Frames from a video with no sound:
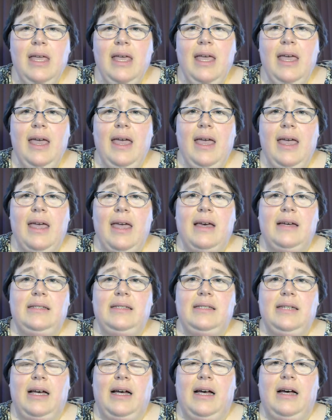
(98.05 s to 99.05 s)

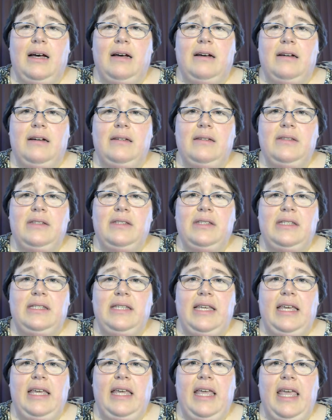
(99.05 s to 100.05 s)
and uh,
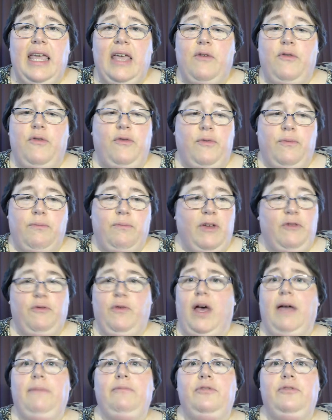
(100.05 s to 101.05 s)
see if if
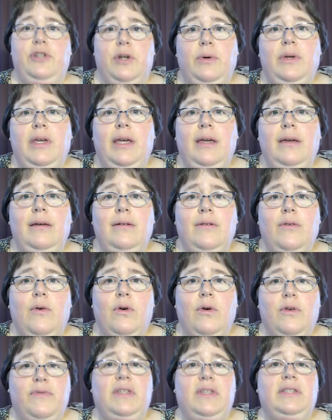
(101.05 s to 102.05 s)
I'm joking
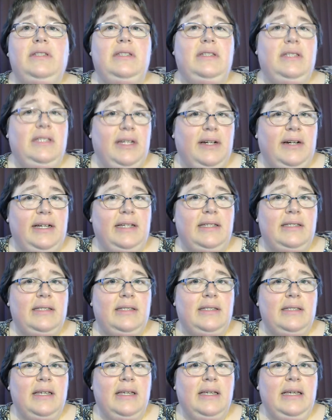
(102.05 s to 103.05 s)
or if this is
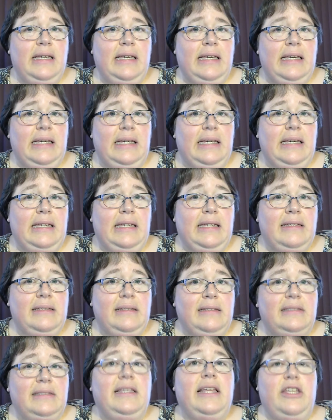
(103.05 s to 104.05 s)
serious,
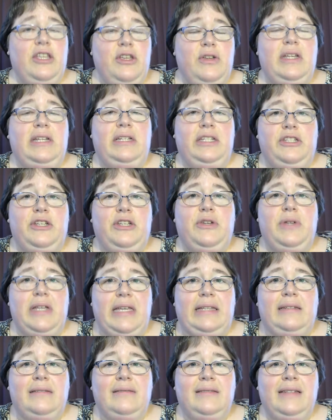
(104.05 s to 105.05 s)
then you need to tune
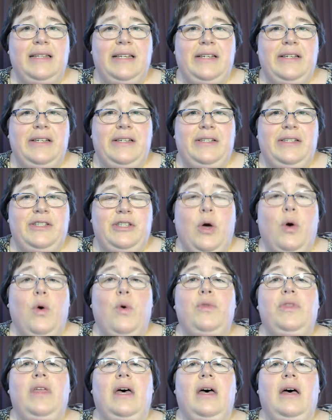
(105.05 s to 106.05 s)
in.
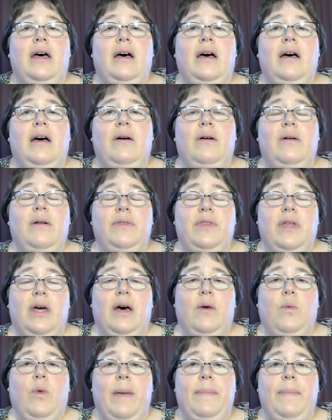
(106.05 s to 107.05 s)
So the
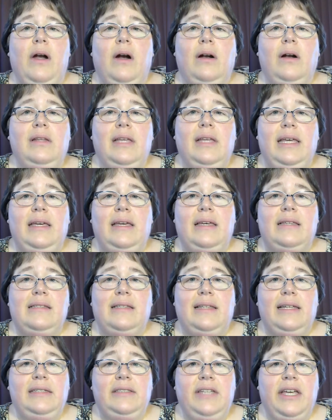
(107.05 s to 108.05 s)
the webinar link is
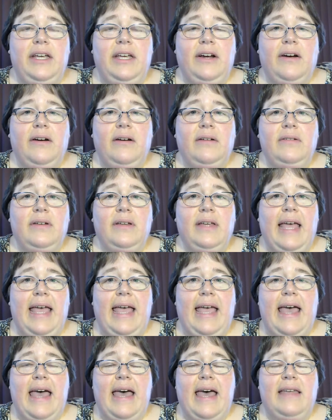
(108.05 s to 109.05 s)
linked here,
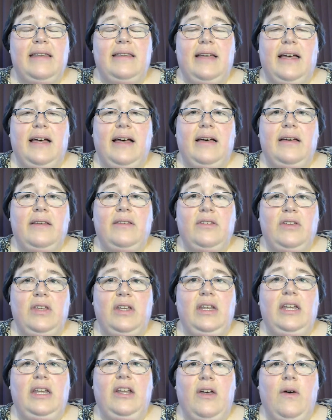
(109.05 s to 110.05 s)
and uh, you
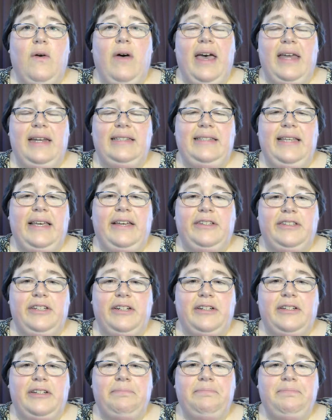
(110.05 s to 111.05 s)
need to go ahead and take a
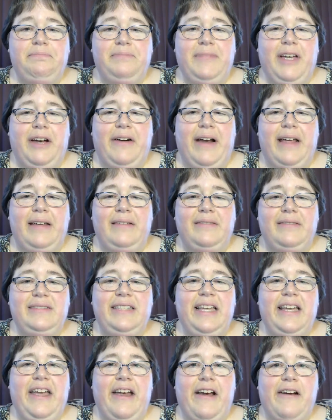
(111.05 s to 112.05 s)
look. All right.
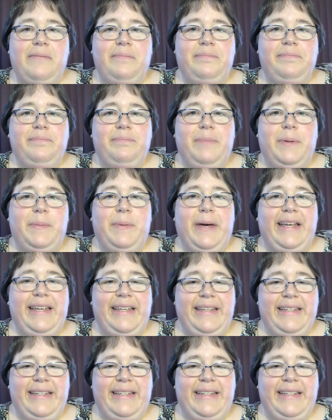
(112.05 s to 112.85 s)
Take care. Bye bye.